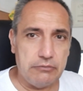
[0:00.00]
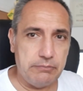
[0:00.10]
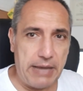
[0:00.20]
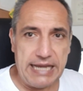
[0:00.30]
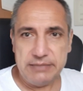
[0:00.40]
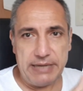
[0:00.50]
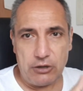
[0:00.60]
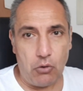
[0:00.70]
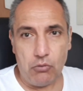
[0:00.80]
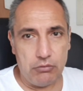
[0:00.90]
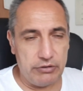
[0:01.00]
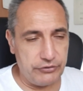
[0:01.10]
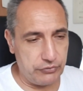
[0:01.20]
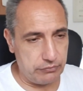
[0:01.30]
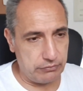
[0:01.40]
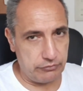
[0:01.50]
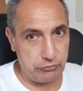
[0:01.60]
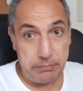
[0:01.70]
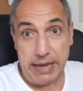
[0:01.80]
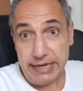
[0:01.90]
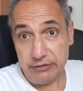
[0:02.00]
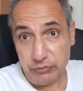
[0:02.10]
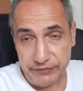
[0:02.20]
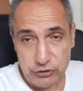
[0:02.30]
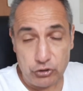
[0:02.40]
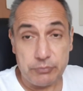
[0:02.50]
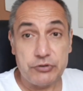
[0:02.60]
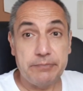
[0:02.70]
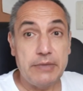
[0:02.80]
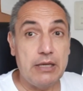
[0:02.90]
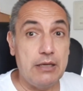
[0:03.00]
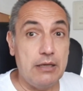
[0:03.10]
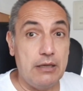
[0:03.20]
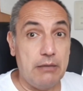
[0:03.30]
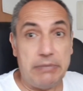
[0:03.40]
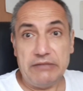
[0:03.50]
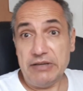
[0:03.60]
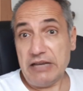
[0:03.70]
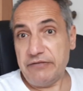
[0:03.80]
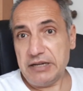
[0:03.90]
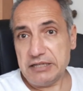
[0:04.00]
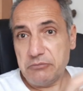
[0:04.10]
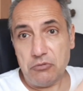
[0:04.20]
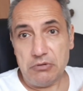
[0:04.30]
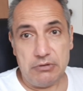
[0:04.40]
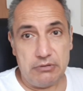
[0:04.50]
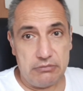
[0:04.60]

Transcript: pays back all you paid with the stops. But they have very small